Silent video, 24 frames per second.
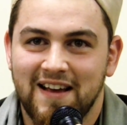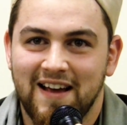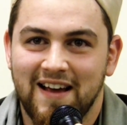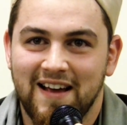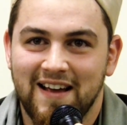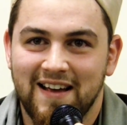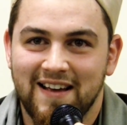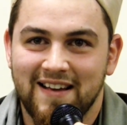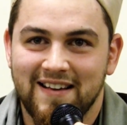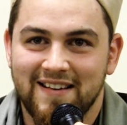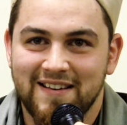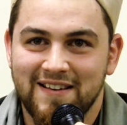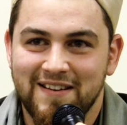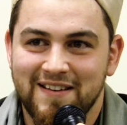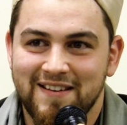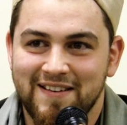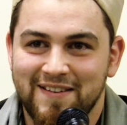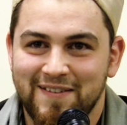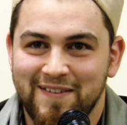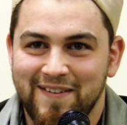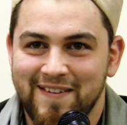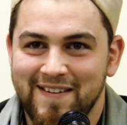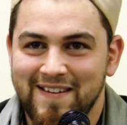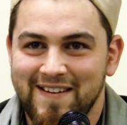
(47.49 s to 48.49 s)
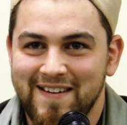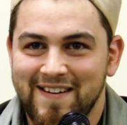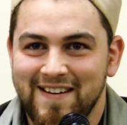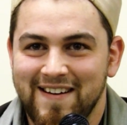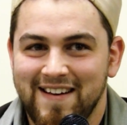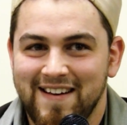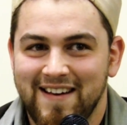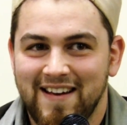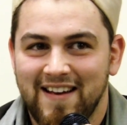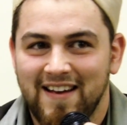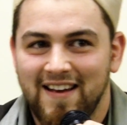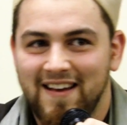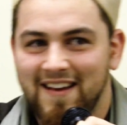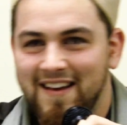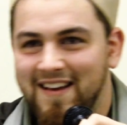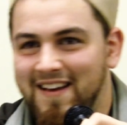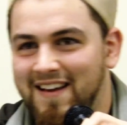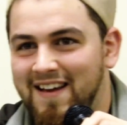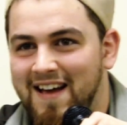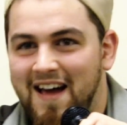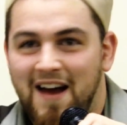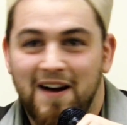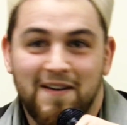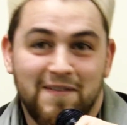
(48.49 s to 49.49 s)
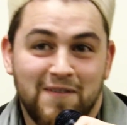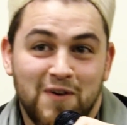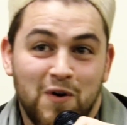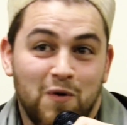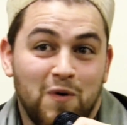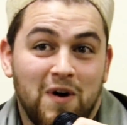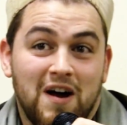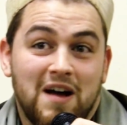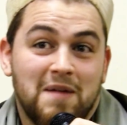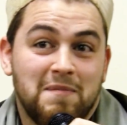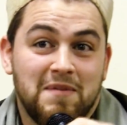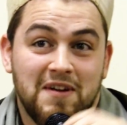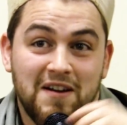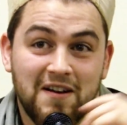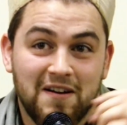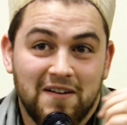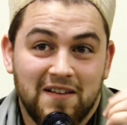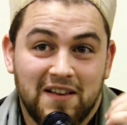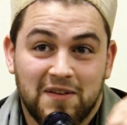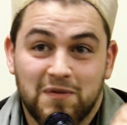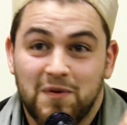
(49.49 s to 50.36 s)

I don't even know why I'm here.